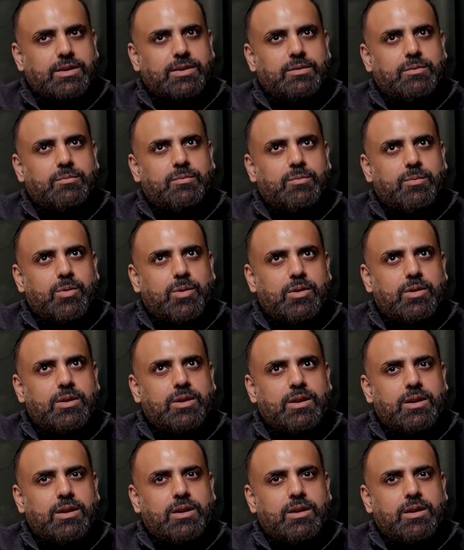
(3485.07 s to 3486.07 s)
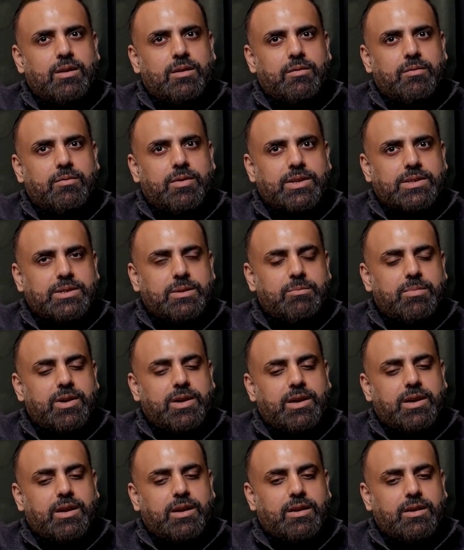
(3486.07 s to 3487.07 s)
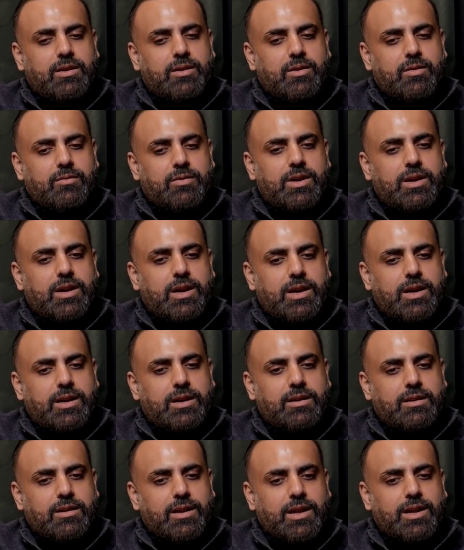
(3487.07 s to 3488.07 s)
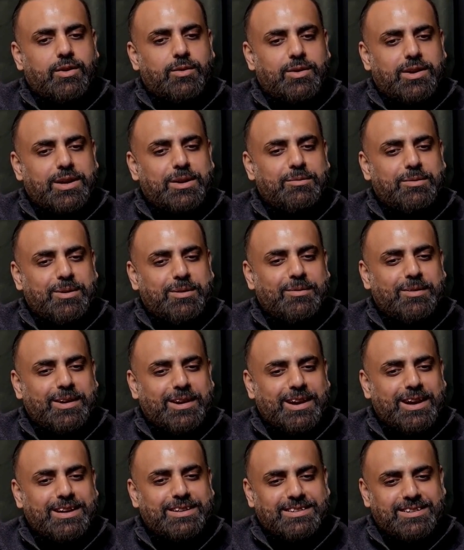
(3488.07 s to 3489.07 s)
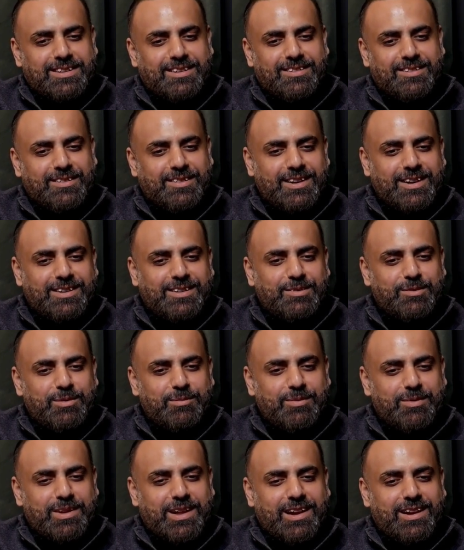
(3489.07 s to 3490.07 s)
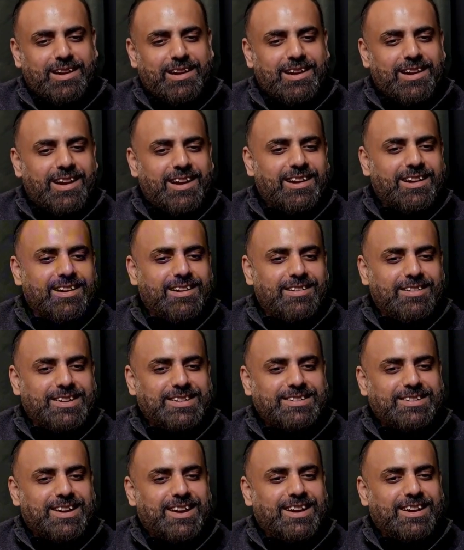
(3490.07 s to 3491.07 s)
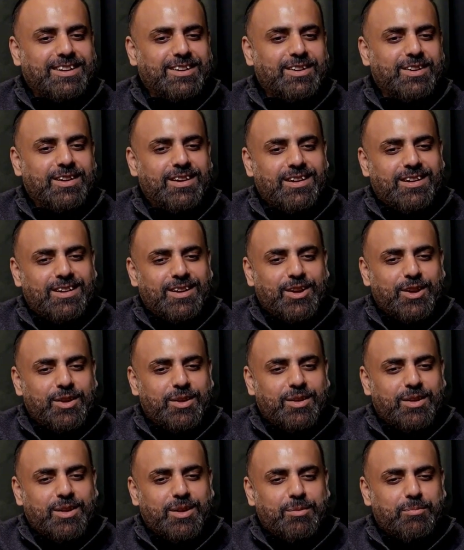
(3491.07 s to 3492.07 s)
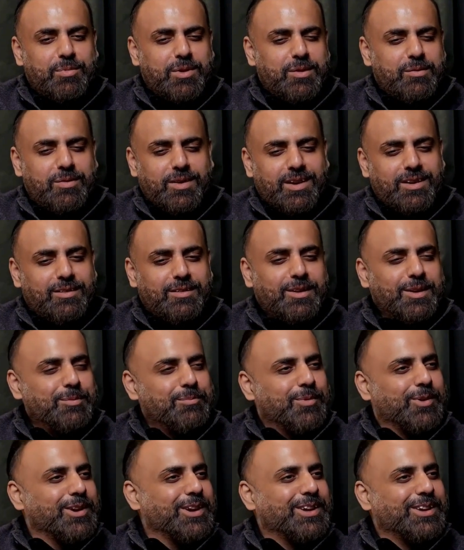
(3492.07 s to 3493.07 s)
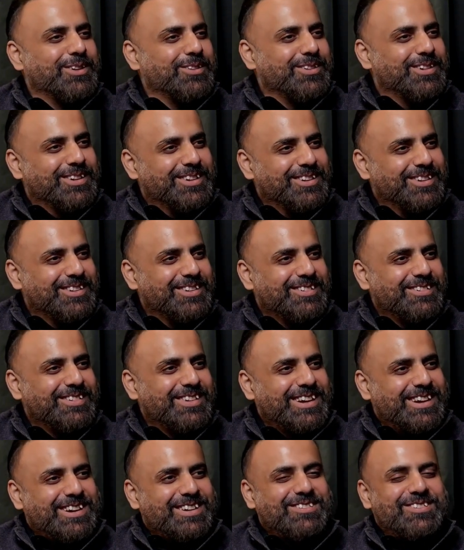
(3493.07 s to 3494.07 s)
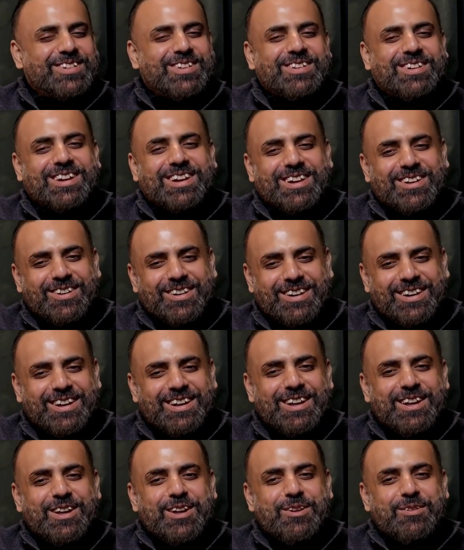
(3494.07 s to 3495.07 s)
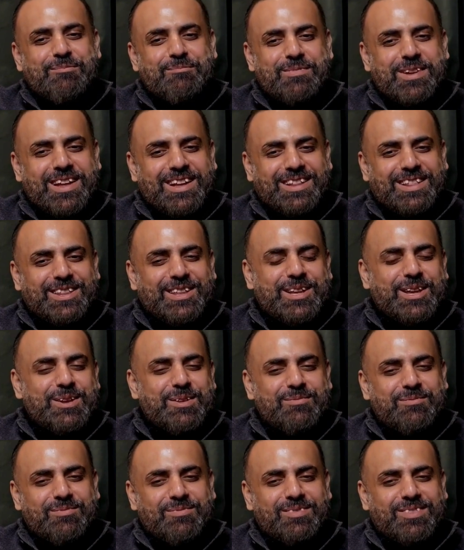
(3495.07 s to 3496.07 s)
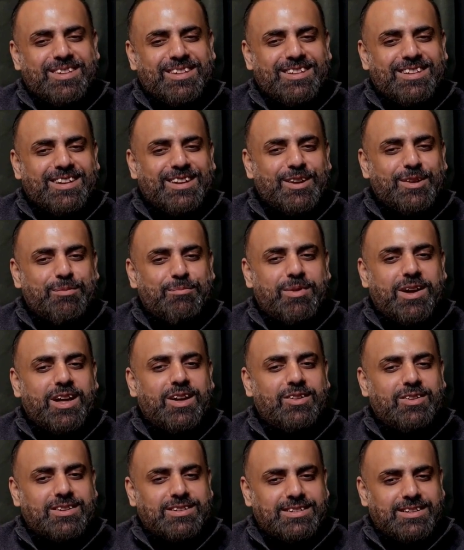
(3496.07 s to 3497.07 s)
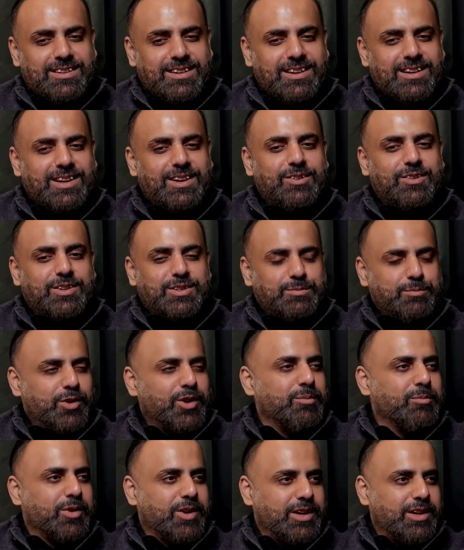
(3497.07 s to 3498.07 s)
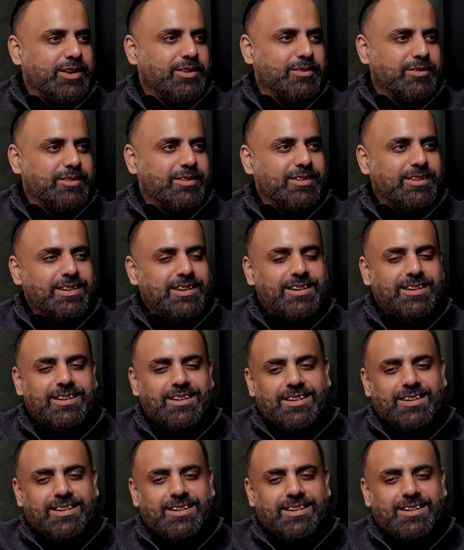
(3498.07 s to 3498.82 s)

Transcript: It's more feasibility of that idea. You can even realize it, right? AI can design a perfect drug molecule. But if you cannot make them biologically or small molecule,